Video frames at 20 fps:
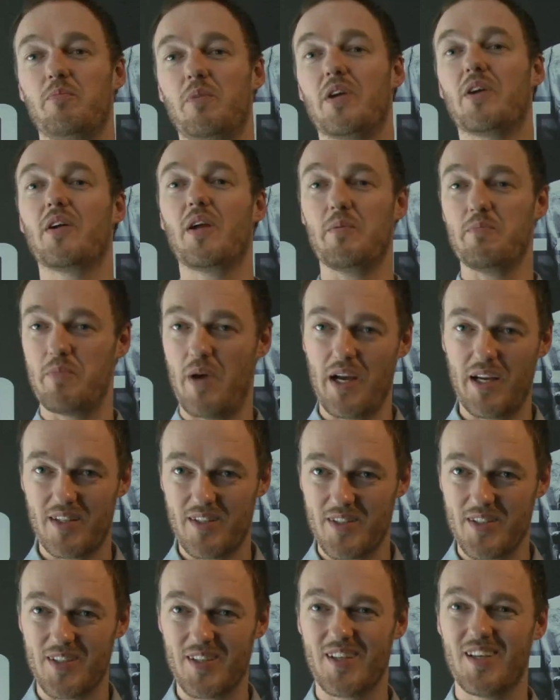bigger
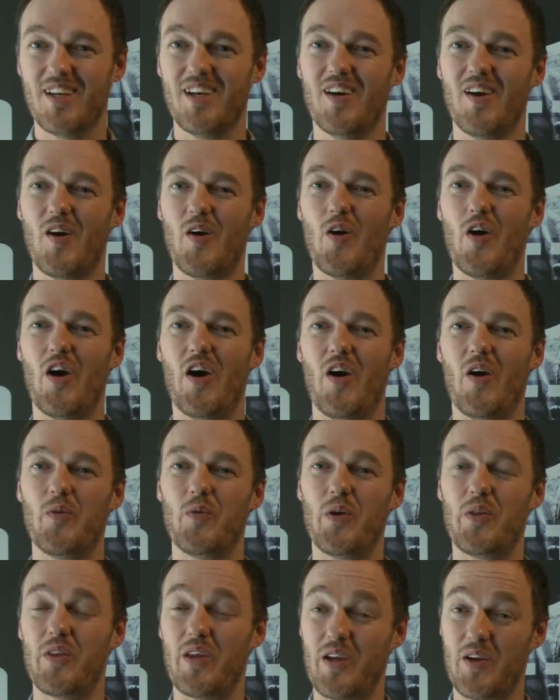impact.
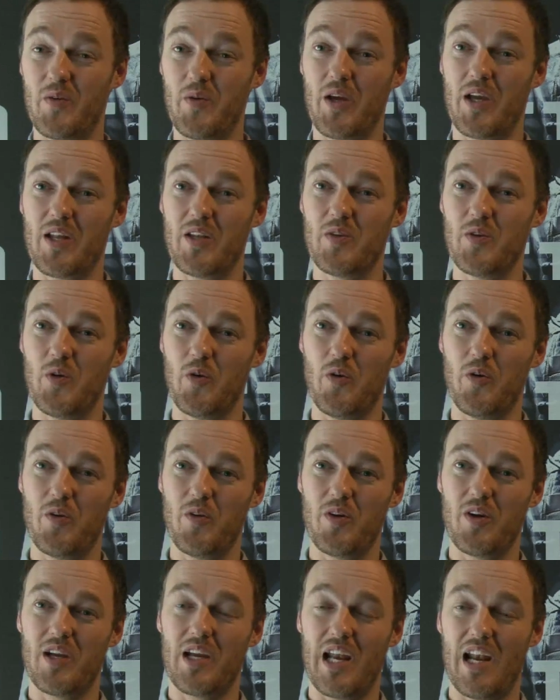We think we can do
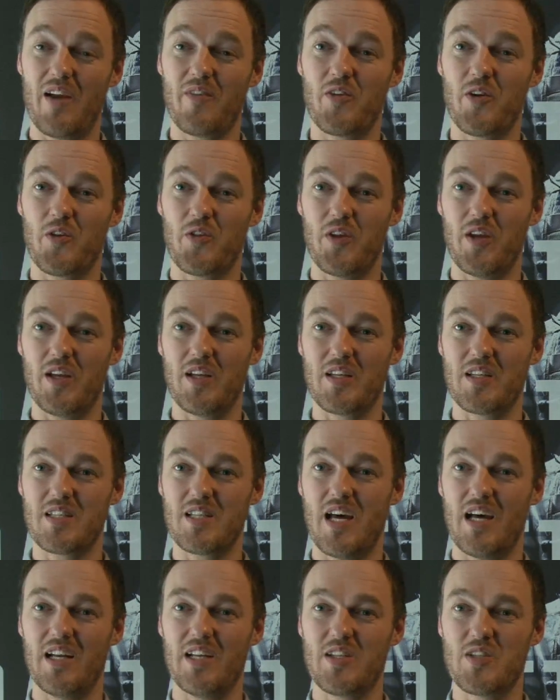clever things
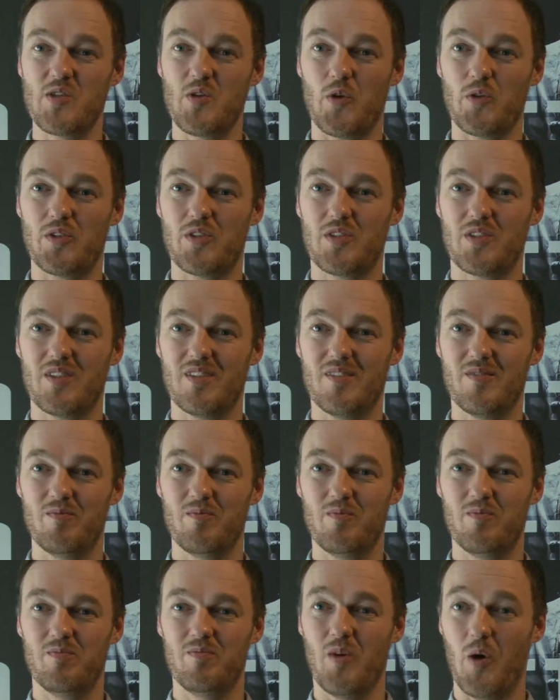that is not
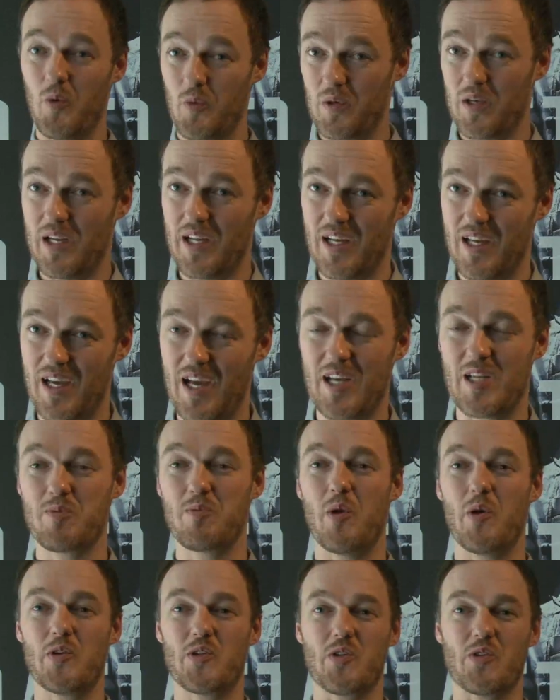only
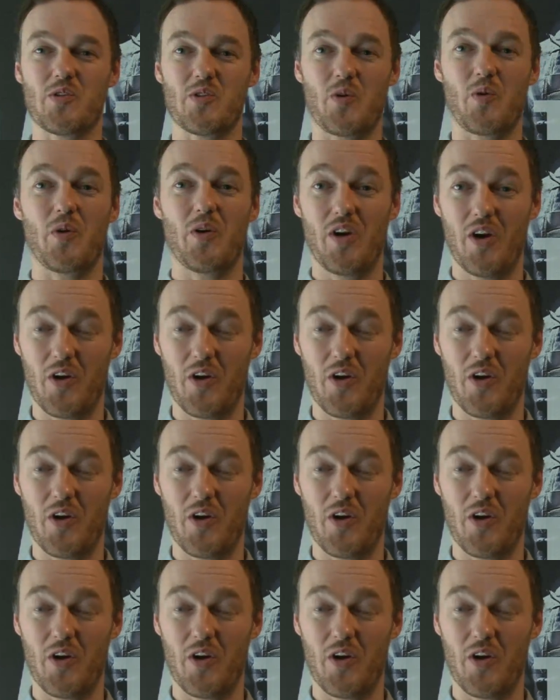explosions or